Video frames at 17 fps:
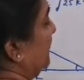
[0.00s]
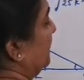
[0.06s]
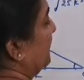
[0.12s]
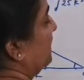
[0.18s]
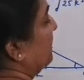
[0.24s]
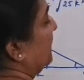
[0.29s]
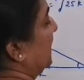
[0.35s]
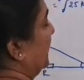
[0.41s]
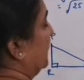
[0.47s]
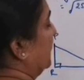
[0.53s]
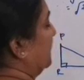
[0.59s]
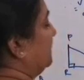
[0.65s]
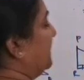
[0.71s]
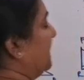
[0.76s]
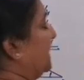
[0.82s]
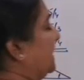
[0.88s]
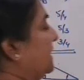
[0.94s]
divided
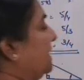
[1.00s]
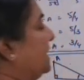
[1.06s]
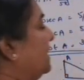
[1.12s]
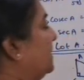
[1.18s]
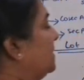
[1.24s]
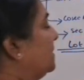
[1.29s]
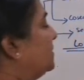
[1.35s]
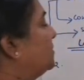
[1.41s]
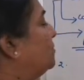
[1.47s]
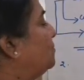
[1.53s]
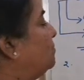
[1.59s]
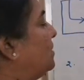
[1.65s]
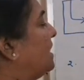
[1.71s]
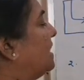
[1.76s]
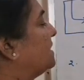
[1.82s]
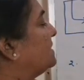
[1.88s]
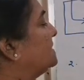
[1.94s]
by
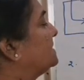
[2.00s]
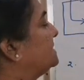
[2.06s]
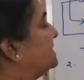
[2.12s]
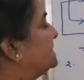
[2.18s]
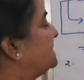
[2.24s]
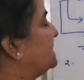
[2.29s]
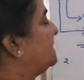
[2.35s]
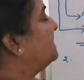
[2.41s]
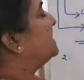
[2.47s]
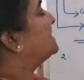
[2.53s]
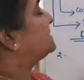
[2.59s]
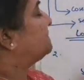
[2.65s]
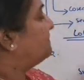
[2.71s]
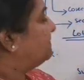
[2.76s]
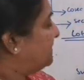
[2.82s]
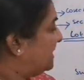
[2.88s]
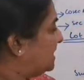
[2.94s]
QR is the same as
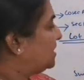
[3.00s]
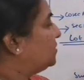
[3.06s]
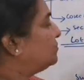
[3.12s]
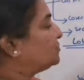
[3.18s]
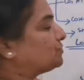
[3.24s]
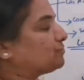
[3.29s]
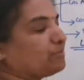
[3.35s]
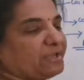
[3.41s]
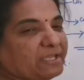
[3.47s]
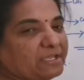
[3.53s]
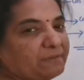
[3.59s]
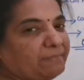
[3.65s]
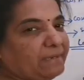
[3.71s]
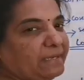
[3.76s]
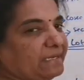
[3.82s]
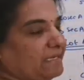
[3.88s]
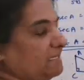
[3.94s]
PQ square
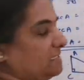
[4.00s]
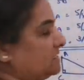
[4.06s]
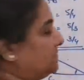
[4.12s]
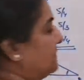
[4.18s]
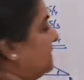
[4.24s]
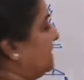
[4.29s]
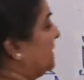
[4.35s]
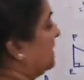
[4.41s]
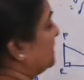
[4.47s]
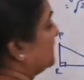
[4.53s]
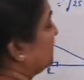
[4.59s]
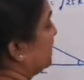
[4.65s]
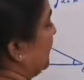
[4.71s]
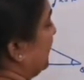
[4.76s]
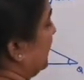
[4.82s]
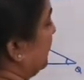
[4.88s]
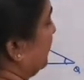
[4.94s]
minus PR
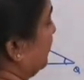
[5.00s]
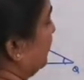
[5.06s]
square,